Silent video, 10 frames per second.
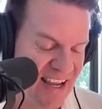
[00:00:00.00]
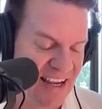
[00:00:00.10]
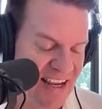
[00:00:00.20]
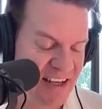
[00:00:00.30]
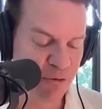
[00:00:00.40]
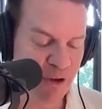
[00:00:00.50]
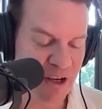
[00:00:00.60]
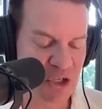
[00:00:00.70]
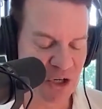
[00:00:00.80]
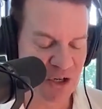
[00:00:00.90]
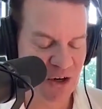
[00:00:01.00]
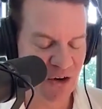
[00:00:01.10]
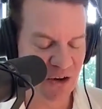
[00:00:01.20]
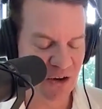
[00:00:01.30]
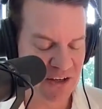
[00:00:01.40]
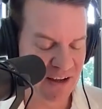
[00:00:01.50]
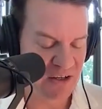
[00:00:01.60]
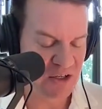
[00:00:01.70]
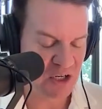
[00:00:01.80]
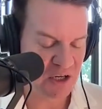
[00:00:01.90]
He is a fixture on
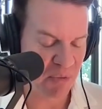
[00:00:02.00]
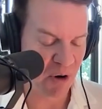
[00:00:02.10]
stage,